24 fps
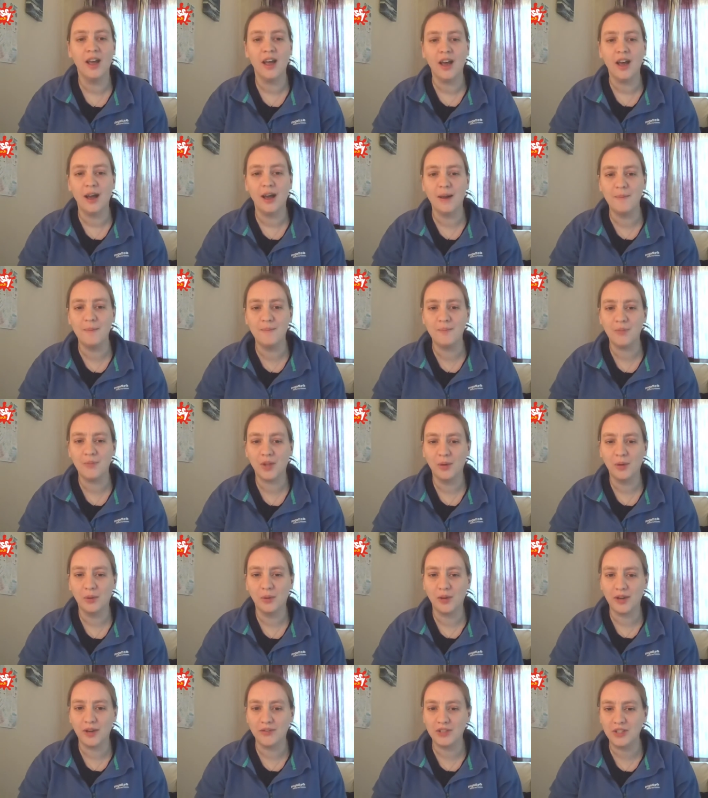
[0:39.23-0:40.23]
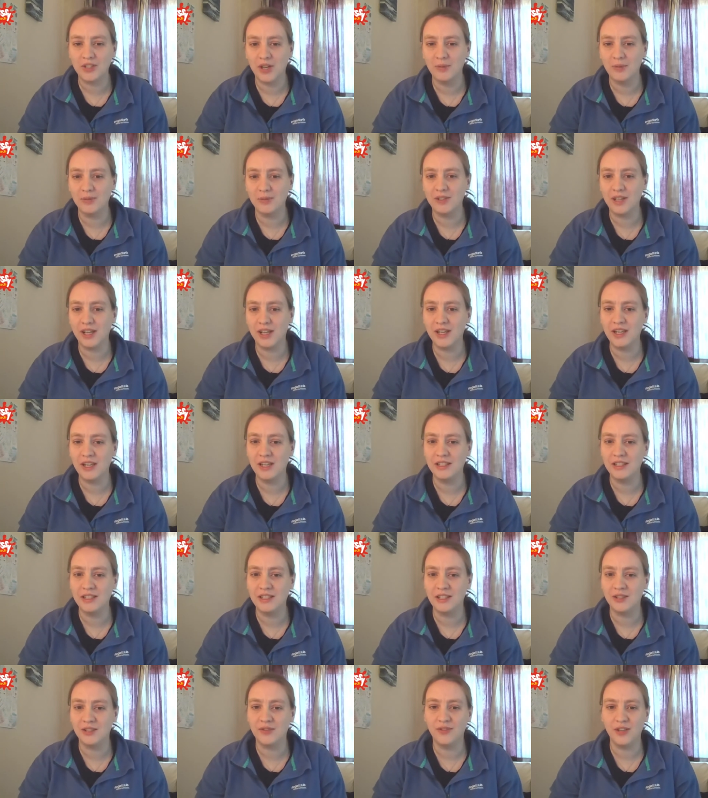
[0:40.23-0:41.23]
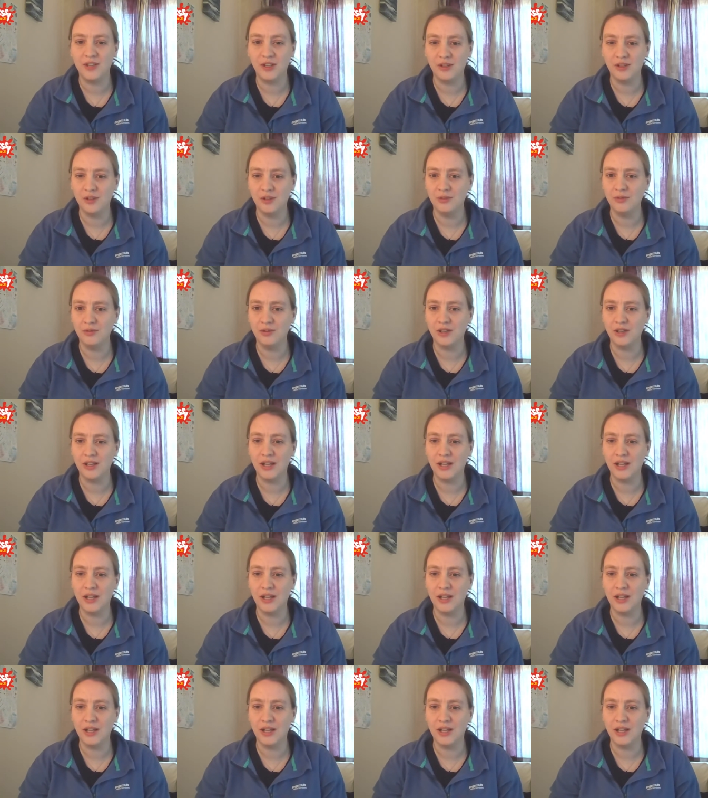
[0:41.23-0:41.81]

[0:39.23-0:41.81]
Um, whatever time of day it is for you,